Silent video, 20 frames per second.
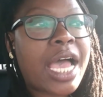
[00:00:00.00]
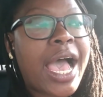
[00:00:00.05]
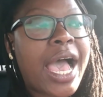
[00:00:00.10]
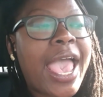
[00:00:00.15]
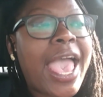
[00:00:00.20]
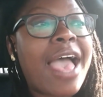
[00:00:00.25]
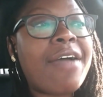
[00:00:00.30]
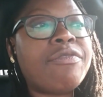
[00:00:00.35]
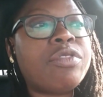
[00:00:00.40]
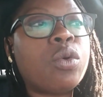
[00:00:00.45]

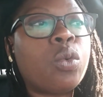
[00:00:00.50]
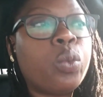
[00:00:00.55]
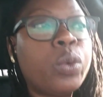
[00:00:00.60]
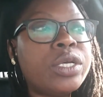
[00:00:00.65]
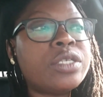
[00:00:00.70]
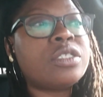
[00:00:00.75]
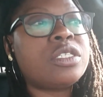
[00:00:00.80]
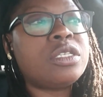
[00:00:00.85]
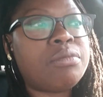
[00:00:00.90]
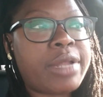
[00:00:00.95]
have the
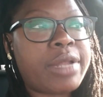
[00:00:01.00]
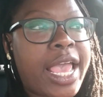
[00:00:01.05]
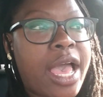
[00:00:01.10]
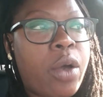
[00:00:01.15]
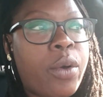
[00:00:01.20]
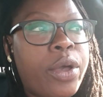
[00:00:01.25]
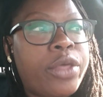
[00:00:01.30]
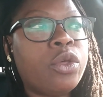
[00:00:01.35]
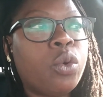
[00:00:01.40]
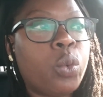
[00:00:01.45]
wisdom
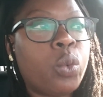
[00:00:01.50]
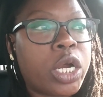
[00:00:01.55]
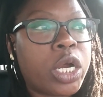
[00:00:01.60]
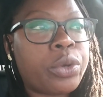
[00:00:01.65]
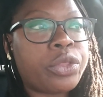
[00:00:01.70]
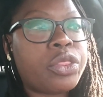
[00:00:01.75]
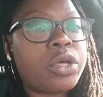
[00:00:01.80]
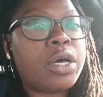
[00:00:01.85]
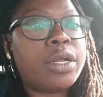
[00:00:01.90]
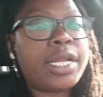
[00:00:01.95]
now and the
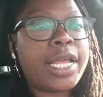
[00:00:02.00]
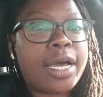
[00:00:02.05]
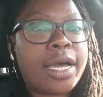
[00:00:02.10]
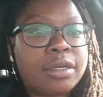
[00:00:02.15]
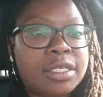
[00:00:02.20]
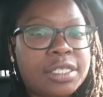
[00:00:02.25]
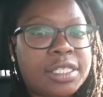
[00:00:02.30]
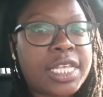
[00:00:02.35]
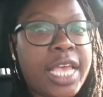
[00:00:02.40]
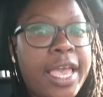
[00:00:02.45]
wherewithal now
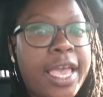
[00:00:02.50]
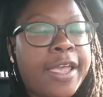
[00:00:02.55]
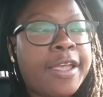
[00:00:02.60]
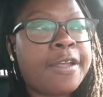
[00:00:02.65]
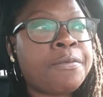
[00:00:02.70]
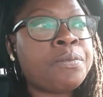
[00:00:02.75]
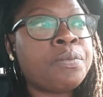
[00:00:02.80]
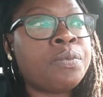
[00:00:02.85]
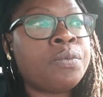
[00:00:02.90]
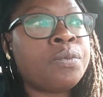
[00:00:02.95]
to say,
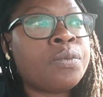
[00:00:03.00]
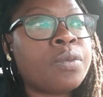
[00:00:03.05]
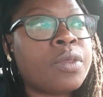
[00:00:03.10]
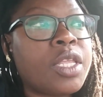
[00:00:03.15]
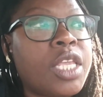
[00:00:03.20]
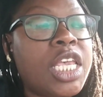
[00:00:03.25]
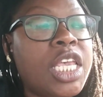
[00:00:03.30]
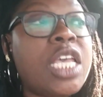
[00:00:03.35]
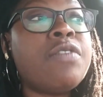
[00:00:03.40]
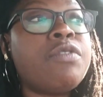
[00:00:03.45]

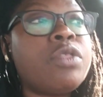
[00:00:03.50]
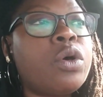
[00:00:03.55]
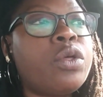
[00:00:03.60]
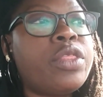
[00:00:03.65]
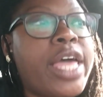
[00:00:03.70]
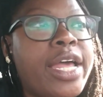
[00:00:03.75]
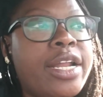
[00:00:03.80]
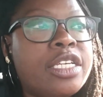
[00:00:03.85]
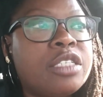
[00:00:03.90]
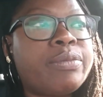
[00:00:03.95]
even though
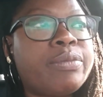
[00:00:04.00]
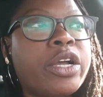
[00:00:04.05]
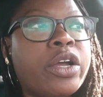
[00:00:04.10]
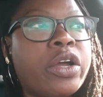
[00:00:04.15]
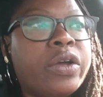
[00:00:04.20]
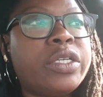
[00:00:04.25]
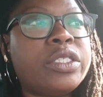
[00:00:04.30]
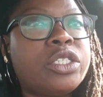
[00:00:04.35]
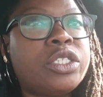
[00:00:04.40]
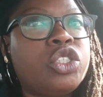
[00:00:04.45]
that is my
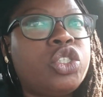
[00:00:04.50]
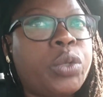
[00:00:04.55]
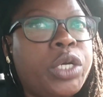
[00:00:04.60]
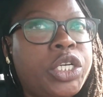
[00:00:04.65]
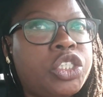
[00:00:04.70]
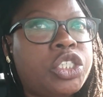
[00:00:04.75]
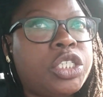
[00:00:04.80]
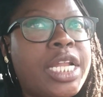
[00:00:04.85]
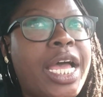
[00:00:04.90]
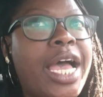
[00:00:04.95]
current
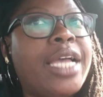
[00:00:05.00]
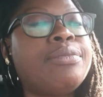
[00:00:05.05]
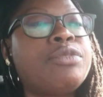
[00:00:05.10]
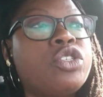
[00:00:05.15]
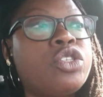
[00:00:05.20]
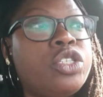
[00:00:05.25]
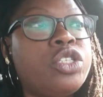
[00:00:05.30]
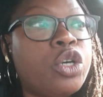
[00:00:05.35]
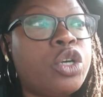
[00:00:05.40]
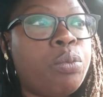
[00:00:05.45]
situation, I'm
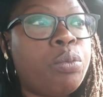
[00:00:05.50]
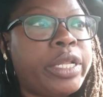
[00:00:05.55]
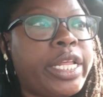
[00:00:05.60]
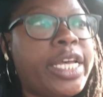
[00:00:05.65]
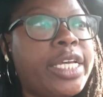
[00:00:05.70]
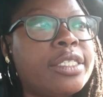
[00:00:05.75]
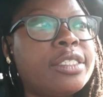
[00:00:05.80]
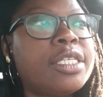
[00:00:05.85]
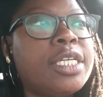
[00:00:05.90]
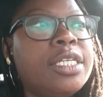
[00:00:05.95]
still
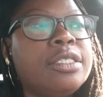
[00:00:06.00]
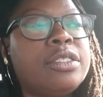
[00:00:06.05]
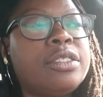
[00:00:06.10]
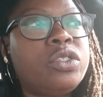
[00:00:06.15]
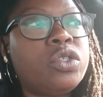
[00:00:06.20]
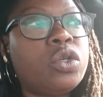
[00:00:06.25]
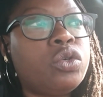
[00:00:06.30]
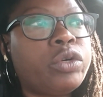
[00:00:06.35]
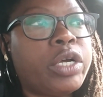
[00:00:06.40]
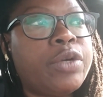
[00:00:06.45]
blessed and
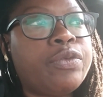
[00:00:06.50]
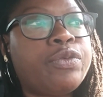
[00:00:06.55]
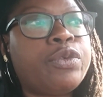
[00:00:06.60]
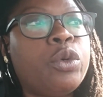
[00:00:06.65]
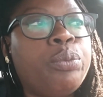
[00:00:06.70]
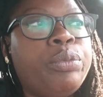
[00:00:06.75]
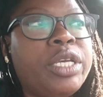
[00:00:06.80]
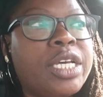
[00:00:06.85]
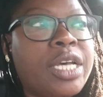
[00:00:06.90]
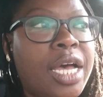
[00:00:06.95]
still grateful
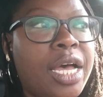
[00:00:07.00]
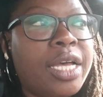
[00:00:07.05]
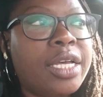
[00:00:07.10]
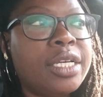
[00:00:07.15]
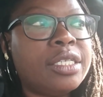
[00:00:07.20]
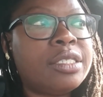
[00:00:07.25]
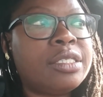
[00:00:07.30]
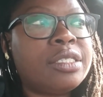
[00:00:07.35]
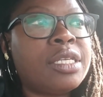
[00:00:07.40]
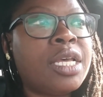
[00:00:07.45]

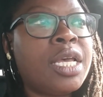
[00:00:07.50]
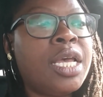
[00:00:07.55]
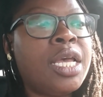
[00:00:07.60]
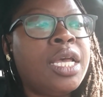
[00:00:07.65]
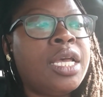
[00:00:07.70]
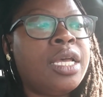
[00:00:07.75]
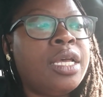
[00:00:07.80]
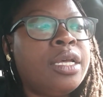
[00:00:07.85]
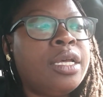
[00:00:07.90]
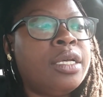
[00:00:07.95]
because
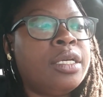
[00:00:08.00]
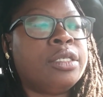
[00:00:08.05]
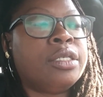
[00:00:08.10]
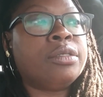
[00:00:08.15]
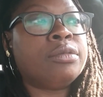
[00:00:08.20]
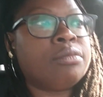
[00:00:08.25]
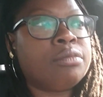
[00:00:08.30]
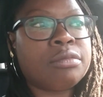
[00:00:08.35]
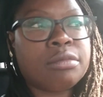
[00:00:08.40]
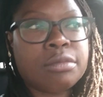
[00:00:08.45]

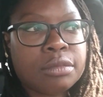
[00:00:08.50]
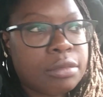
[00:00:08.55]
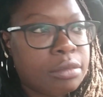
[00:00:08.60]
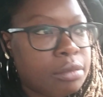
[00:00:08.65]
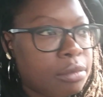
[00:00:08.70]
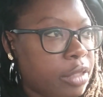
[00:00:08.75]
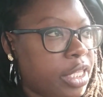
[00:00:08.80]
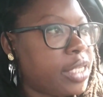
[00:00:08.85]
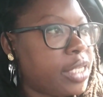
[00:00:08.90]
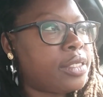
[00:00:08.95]

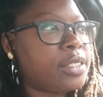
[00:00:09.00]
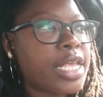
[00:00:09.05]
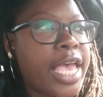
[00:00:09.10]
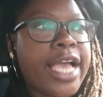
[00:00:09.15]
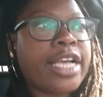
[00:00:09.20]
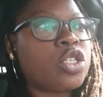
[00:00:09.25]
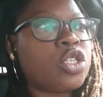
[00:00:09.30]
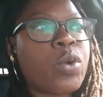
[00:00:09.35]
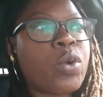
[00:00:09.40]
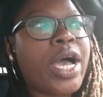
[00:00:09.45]
this
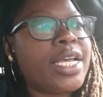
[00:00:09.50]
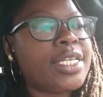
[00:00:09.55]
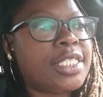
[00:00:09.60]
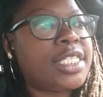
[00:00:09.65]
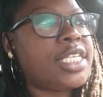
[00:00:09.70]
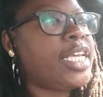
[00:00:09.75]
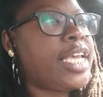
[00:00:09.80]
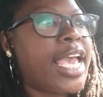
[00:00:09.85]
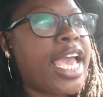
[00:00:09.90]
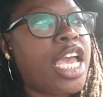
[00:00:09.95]

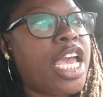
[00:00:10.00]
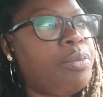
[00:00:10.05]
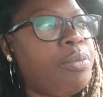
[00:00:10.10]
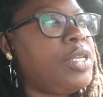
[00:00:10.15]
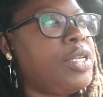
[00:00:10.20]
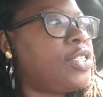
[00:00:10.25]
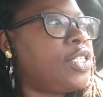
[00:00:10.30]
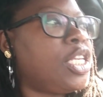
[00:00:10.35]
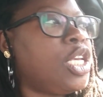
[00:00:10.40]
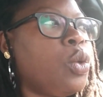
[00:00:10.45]
XYZ
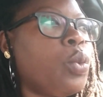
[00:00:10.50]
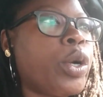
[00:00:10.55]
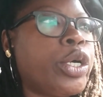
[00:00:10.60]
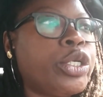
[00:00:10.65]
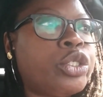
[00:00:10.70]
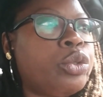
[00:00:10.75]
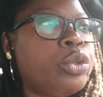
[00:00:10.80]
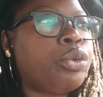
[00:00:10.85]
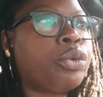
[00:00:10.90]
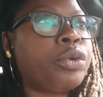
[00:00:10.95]
ABC 1
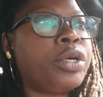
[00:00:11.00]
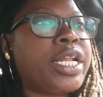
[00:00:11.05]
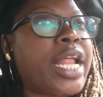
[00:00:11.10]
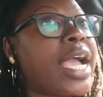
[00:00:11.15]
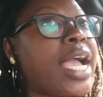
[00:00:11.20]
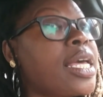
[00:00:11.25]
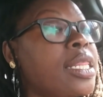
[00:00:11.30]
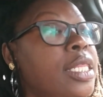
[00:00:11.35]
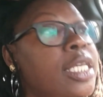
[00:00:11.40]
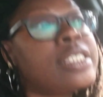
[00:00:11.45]
2 3, and I
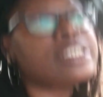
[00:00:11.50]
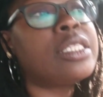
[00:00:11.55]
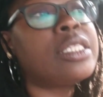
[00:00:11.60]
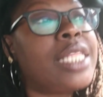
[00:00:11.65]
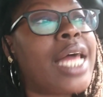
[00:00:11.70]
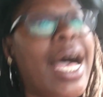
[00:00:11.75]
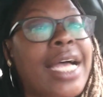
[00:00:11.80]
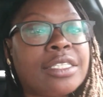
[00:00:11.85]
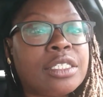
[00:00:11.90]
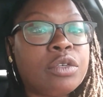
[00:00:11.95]
can list
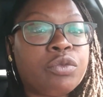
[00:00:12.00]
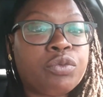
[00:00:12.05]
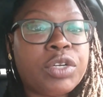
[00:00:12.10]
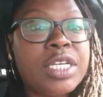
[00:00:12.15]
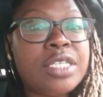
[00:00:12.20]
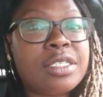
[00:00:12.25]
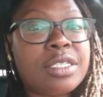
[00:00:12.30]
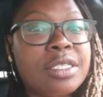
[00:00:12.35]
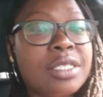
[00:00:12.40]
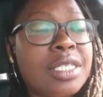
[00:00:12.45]
lots of
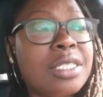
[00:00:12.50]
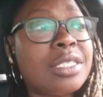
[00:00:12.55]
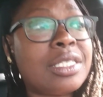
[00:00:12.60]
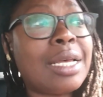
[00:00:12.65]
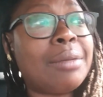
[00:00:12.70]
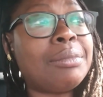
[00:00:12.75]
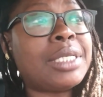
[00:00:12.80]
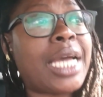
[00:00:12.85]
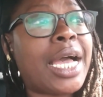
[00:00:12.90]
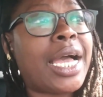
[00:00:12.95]
reasons. And
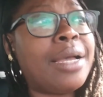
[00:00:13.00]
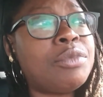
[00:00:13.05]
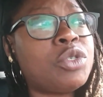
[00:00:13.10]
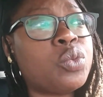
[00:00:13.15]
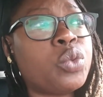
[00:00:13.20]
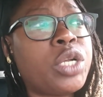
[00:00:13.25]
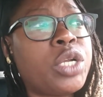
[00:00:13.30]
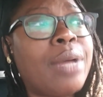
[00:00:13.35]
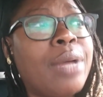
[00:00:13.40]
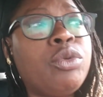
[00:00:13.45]
sometimes
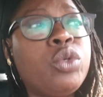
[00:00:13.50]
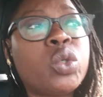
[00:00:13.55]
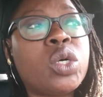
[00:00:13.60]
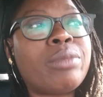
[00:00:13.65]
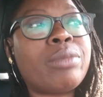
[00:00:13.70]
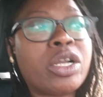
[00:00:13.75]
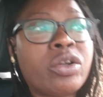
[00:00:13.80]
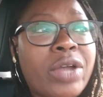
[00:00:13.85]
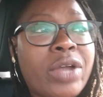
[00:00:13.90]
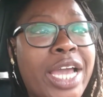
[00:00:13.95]
when I'm doing
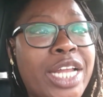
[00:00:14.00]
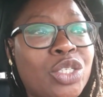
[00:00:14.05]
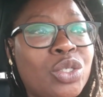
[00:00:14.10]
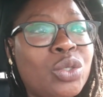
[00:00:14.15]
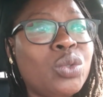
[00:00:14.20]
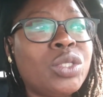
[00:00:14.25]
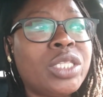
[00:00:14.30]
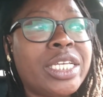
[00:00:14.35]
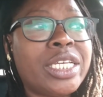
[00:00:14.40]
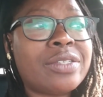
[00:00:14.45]
my
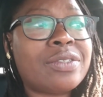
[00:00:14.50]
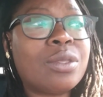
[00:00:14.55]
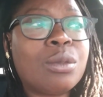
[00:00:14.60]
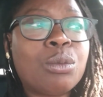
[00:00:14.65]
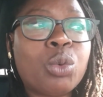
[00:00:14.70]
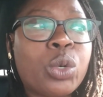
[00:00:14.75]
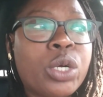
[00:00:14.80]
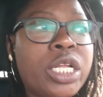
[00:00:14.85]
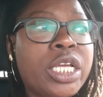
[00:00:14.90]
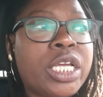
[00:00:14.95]
gratitude list in the
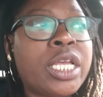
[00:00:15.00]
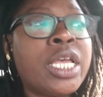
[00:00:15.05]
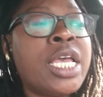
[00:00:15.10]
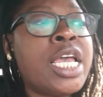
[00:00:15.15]
morning,